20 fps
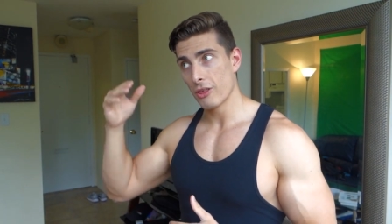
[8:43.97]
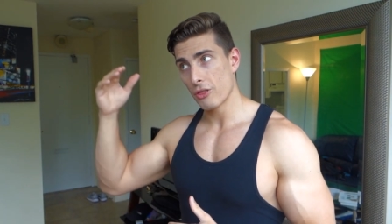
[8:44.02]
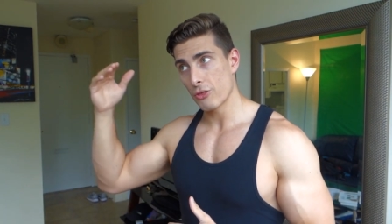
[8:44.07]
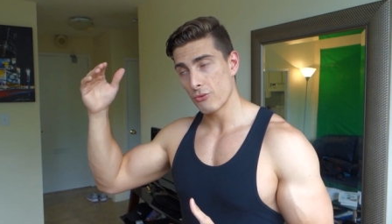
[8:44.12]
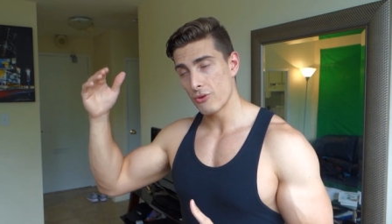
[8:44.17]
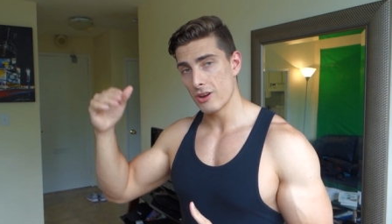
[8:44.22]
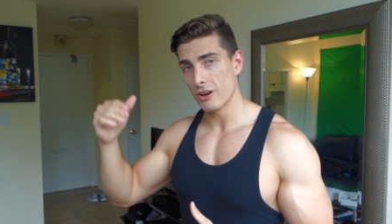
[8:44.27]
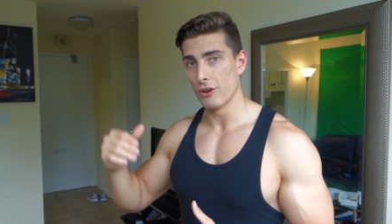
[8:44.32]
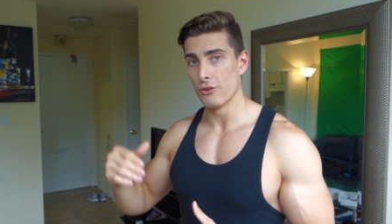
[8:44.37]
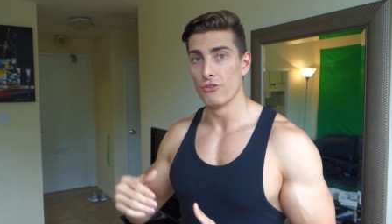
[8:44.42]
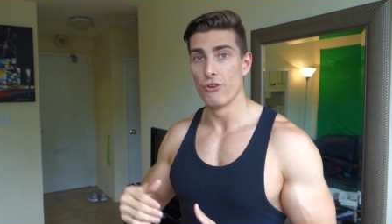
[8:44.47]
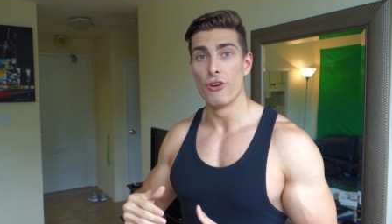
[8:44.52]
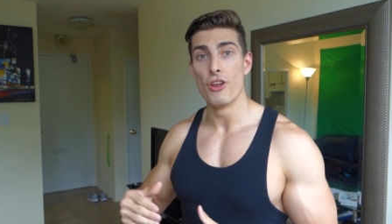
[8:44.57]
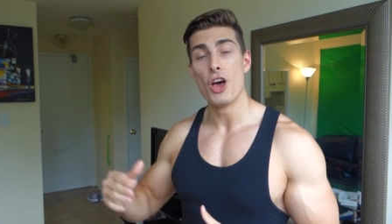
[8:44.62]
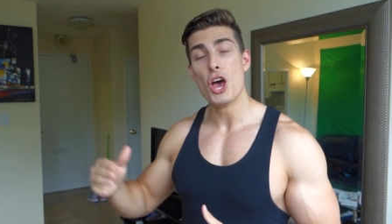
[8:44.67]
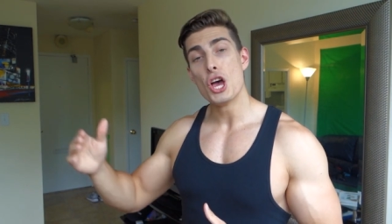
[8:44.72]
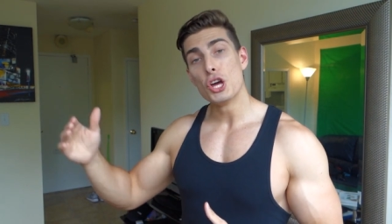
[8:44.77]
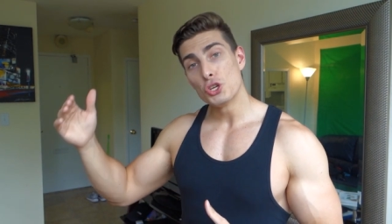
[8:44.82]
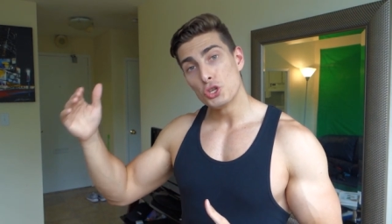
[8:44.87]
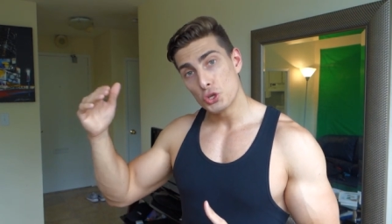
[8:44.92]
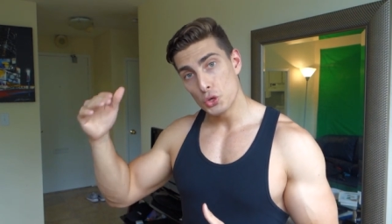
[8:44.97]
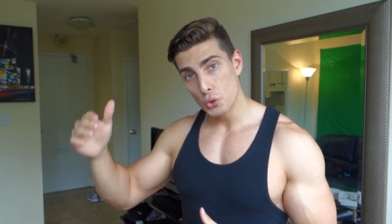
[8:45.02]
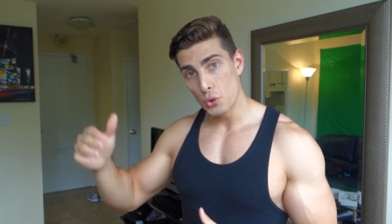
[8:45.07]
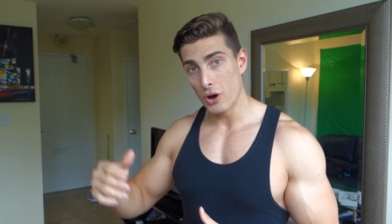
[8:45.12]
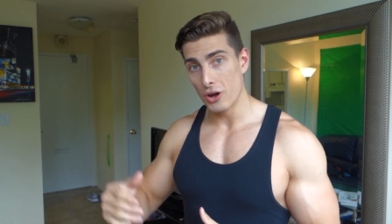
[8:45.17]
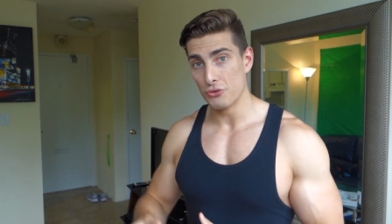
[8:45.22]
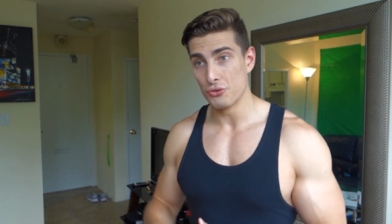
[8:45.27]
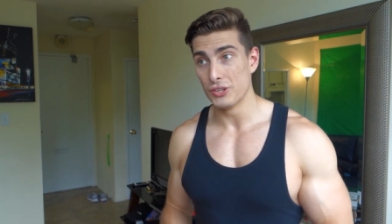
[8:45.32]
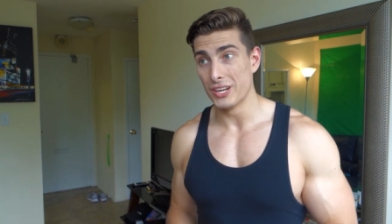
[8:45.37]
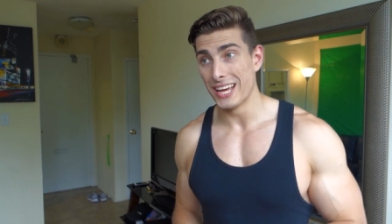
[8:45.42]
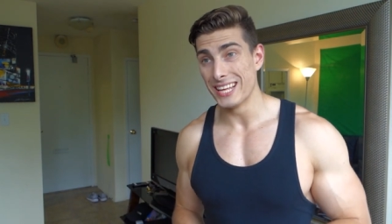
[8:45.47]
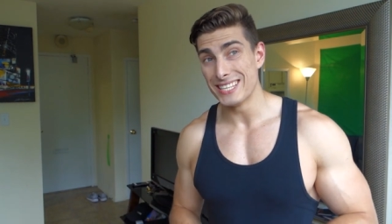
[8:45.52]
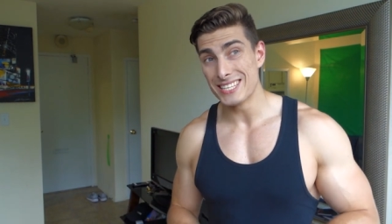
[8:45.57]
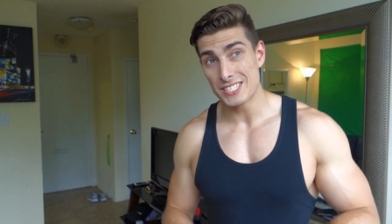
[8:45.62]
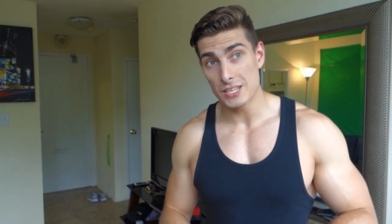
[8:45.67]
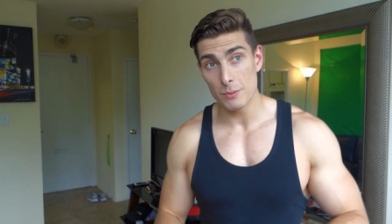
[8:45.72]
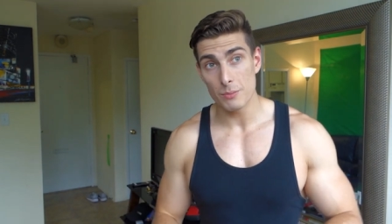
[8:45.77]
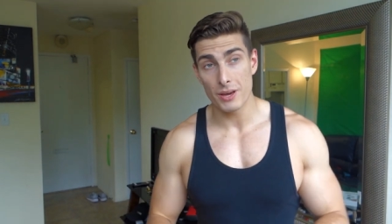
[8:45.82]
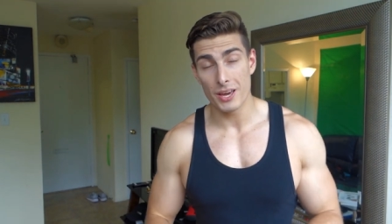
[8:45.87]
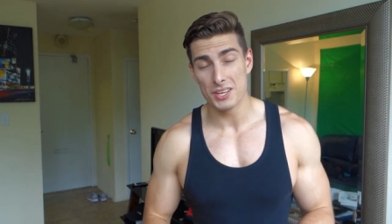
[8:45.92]
300, 200. In
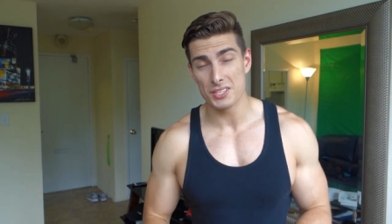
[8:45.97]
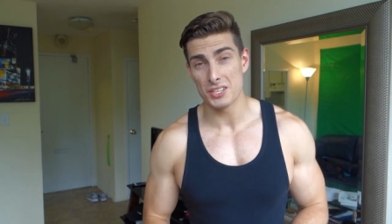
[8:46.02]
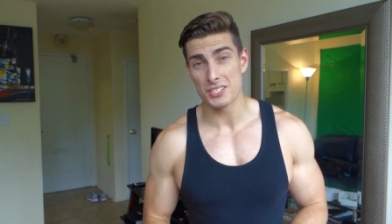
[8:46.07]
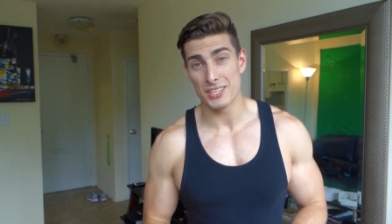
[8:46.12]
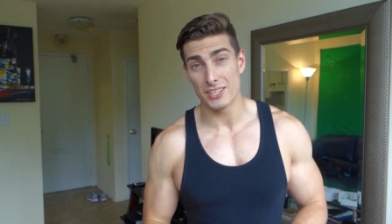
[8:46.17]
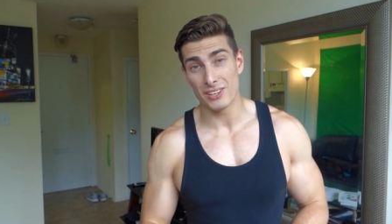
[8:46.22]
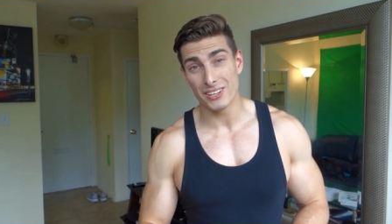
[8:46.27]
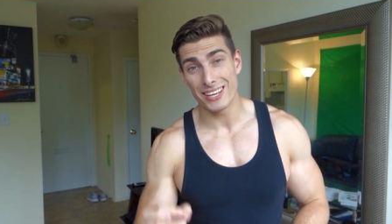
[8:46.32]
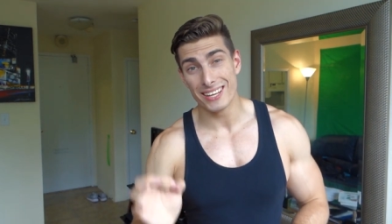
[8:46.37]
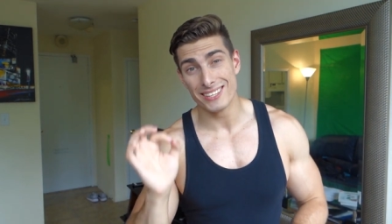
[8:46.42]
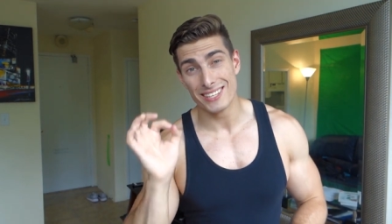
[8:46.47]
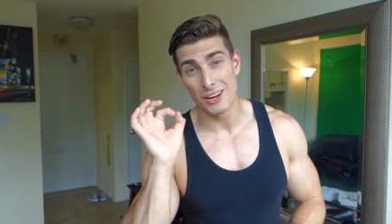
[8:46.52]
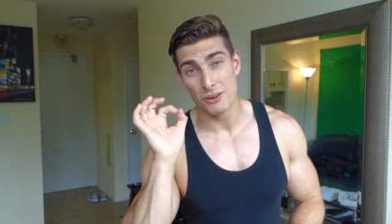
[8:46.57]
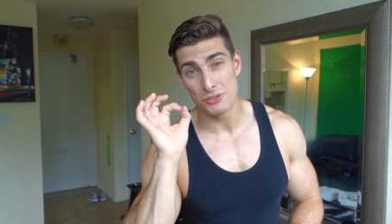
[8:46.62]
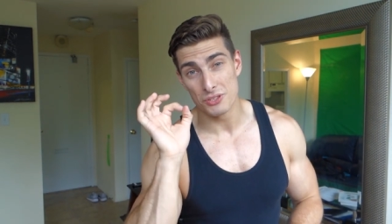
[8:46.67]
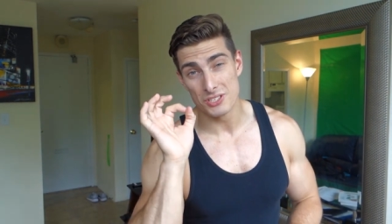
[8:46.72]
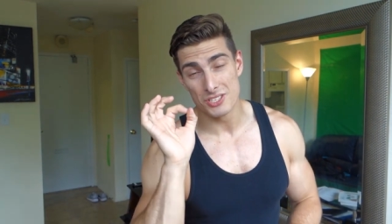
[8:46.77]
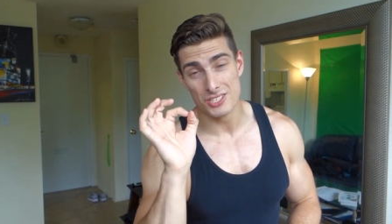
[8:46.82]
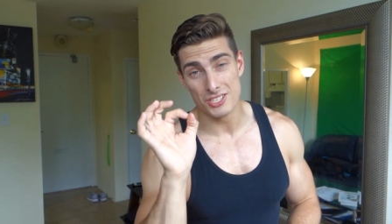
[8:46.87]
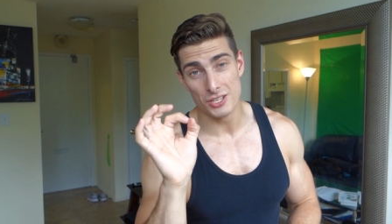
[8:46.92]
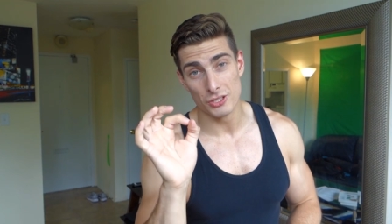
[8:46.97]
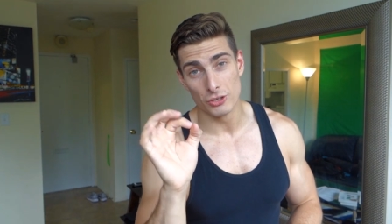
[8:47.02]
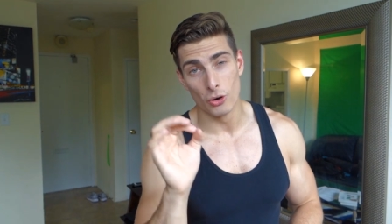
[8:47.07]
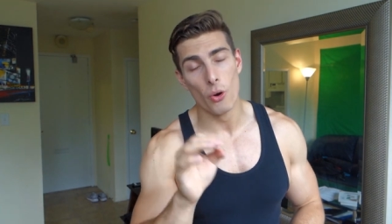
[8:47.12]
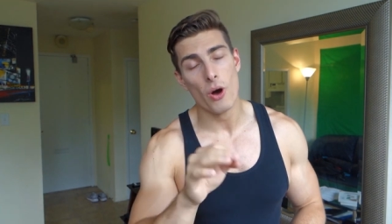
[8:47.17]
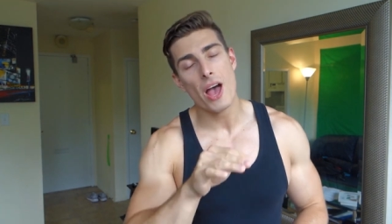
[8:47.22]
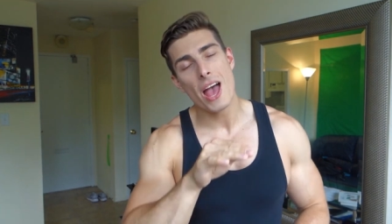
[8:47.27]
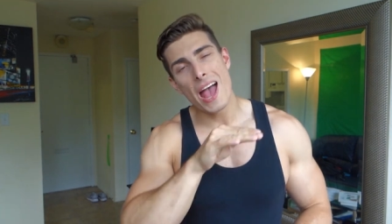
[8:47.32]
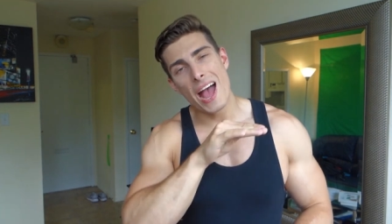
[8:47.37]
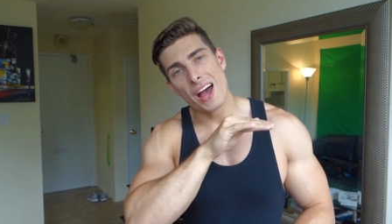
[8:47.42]
some cases, it'll get down to 0,